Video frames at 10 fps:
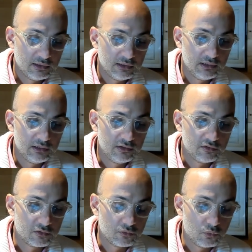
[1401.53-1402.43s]

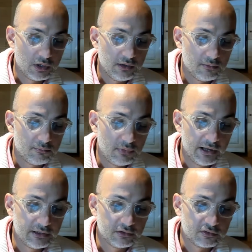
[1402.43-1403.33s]
is 1
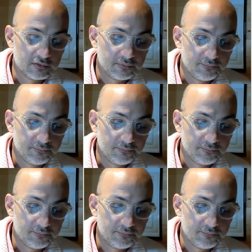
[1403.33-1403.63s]
minus